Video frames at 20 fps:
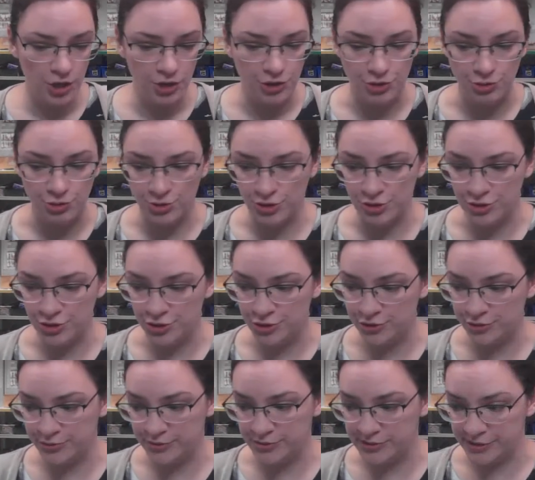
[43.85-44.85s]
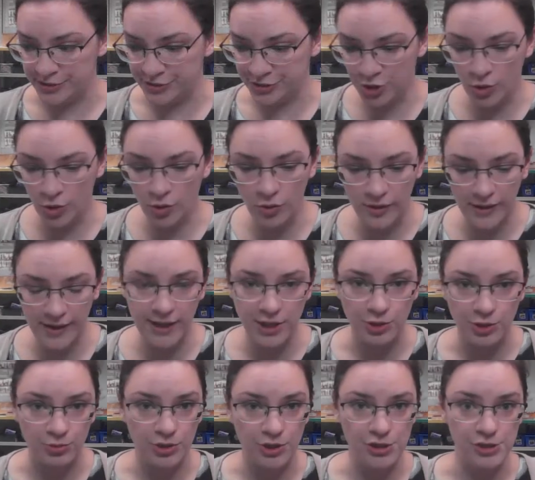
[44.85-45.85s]
You could use a toy,
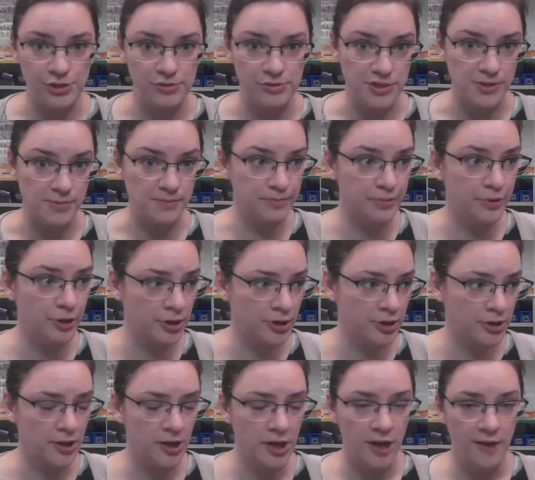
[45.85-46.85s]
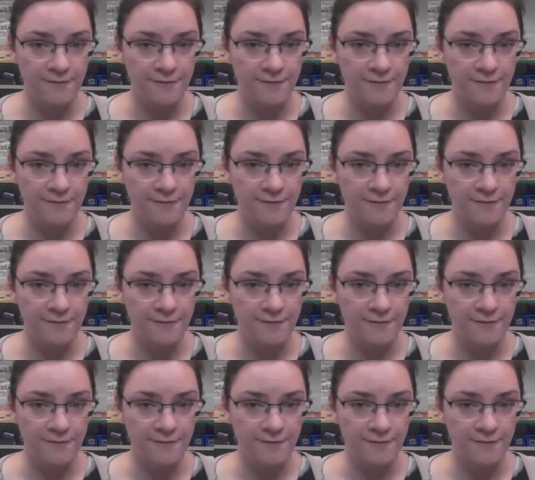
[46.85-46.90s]
you could use a book.